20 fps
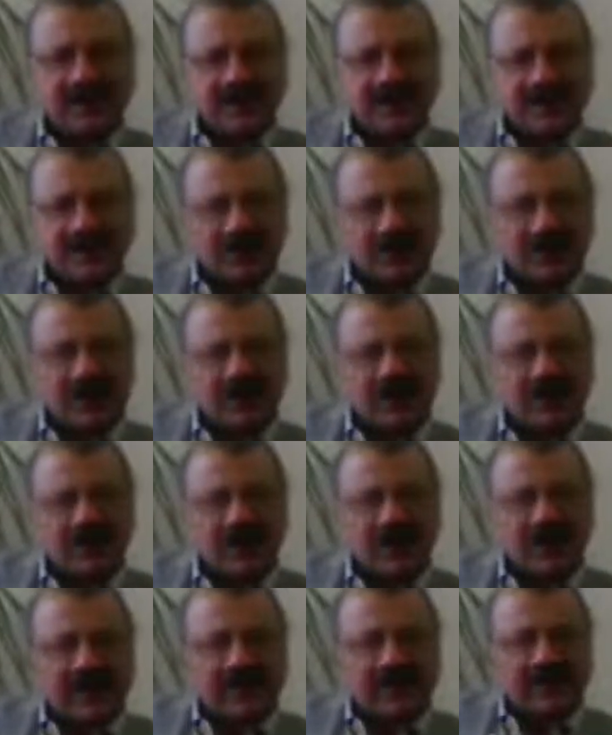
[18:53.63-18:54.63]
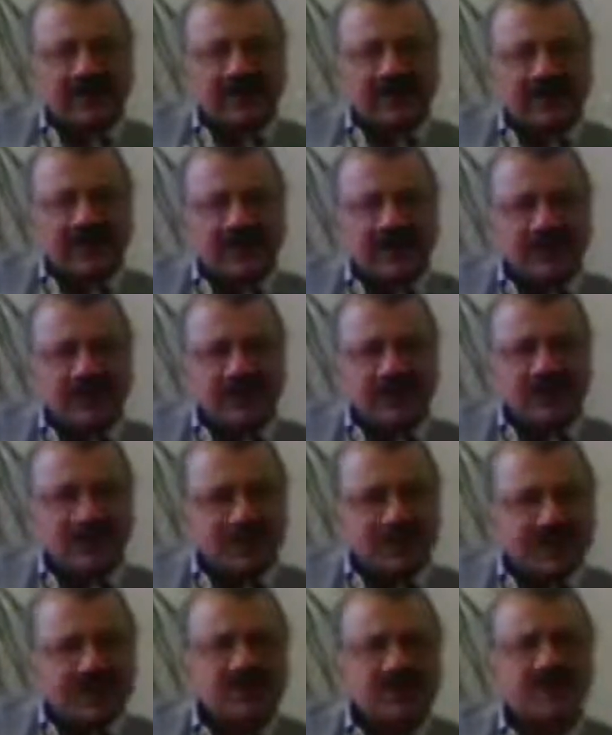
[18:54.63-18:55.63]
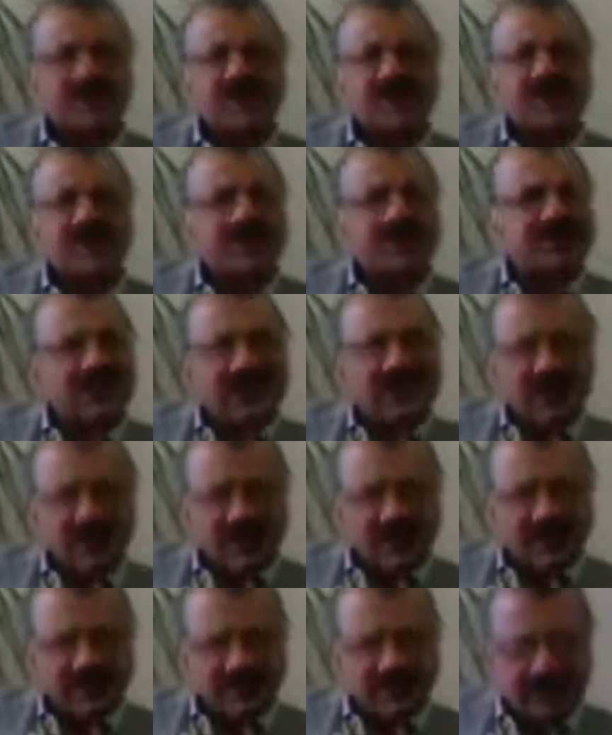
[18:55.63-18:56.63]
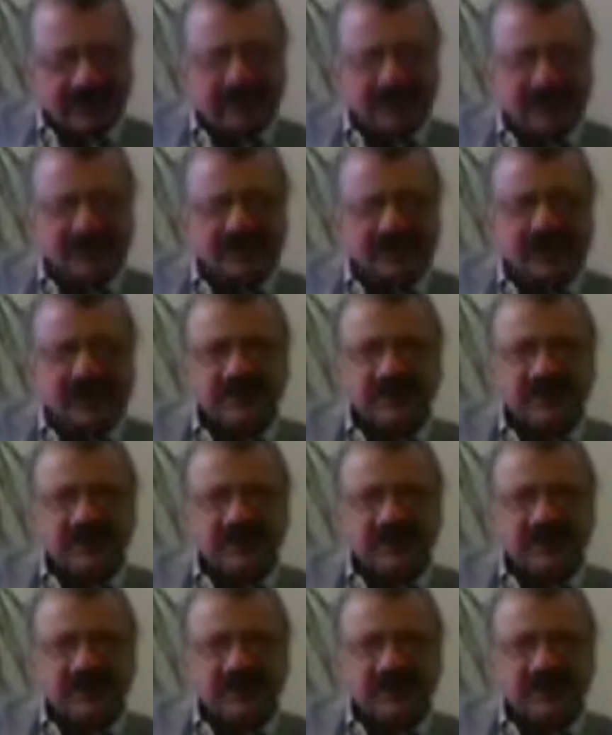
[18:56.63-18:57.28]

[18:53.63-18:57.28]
one of the most important is clinical trials.